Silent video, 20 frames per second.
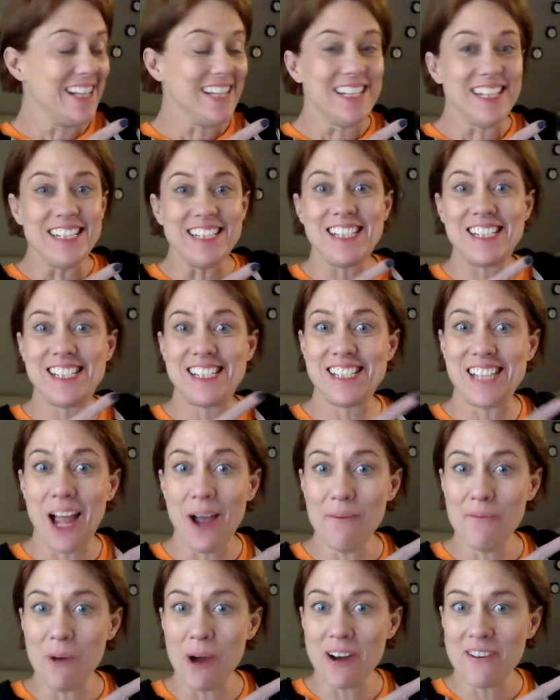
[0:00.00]

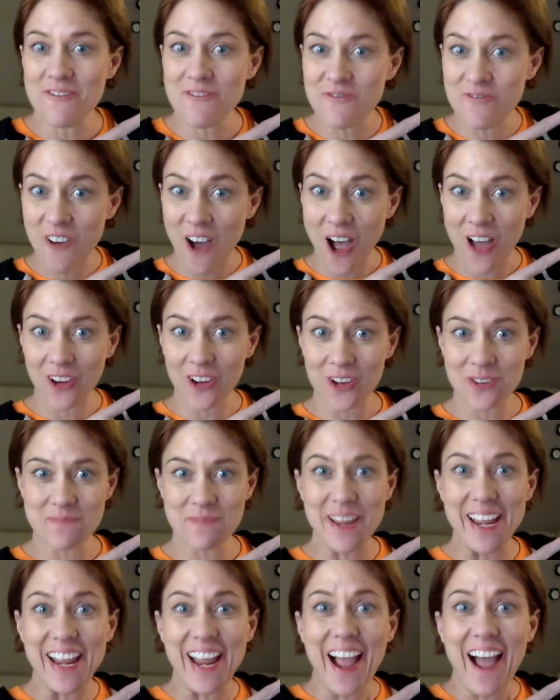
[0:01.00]
someone followed
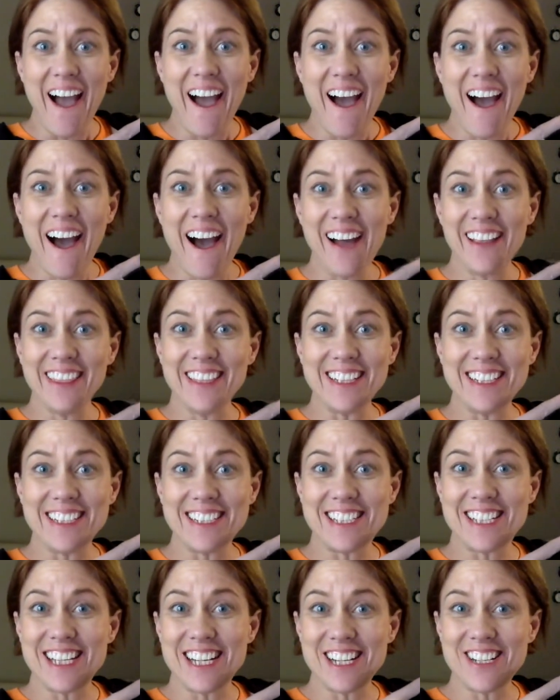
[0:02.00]
me on the
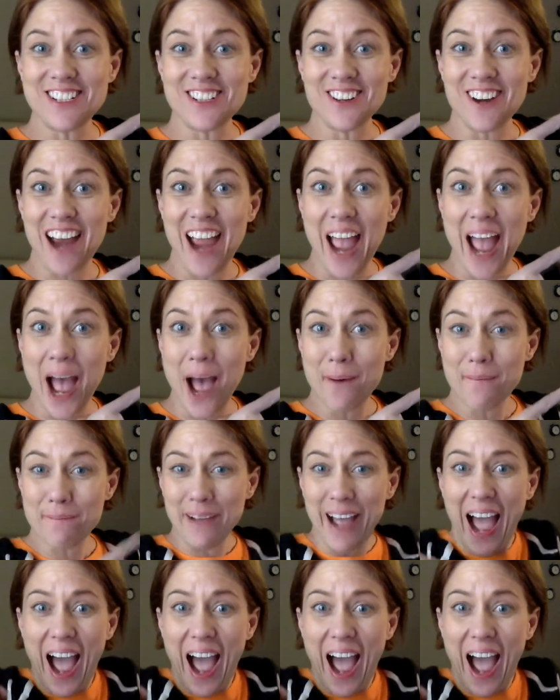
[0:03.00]
teacher app.